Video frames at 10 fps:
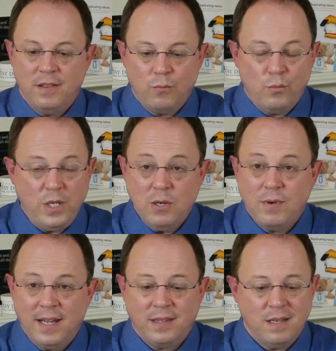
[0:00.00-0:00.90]
when you
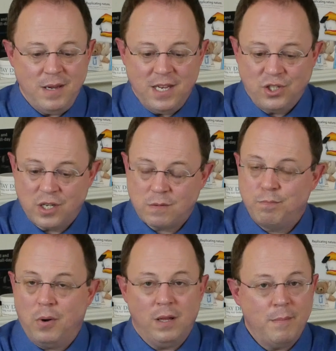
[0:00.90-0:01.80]
get them, it's
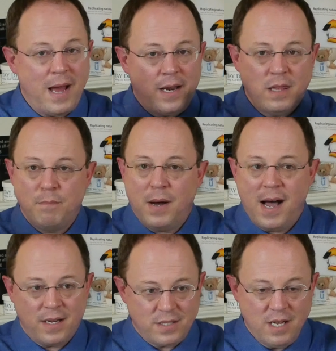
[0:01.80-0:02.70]
just pull them out of the
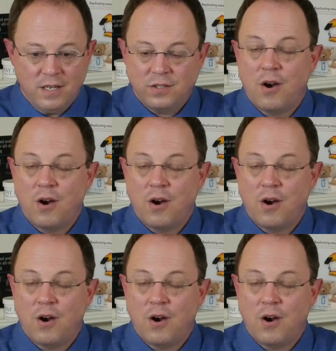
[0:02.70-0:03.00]
box,